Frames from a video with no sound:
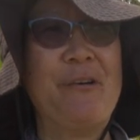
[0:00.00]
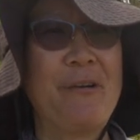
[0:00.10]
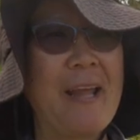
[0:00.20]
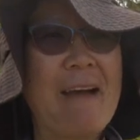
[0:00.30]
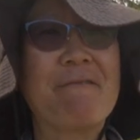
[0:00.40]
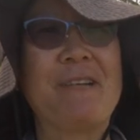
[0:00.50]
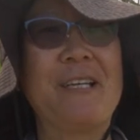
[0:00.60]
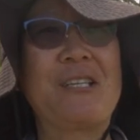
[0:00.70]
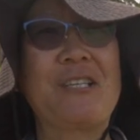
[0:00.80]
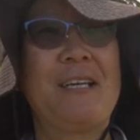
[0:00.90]
on
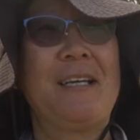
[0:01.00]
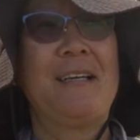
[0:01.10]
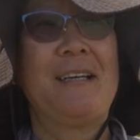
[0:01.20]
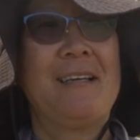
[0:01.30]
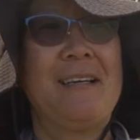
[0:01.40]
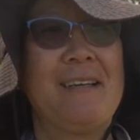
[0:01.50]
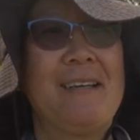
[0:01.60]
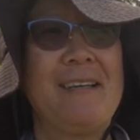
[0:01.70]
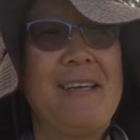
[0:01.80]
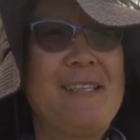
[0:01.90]
average
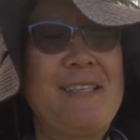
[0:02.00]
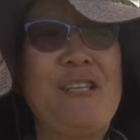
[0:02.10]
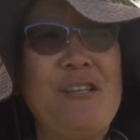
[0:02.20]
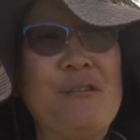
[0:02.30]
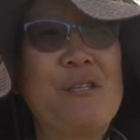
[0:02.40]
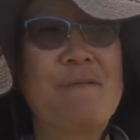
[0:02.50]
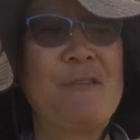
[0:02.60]
is in use